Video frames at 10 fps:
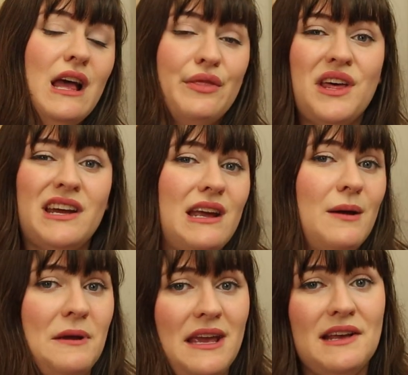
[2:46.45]
that
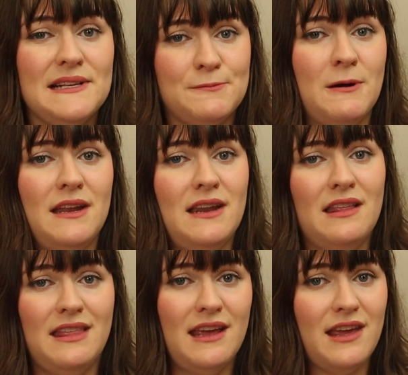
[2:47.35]
appears when
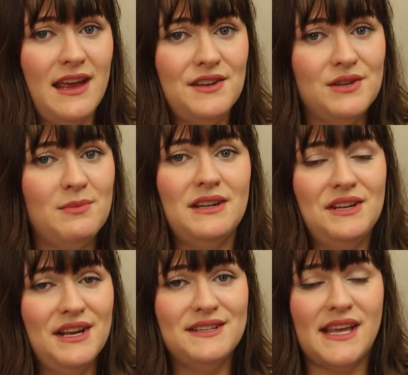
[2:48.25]
the kingdom
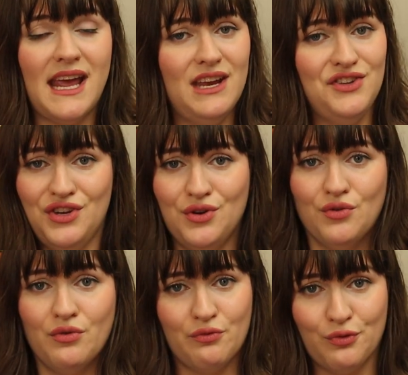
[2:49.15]
needs a
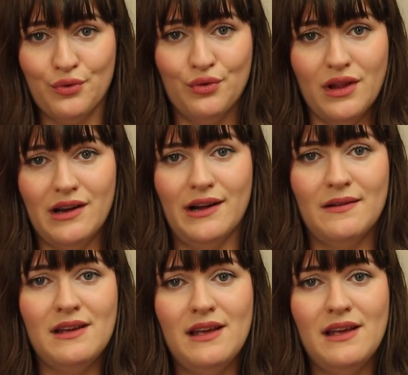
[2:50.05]
new ruler.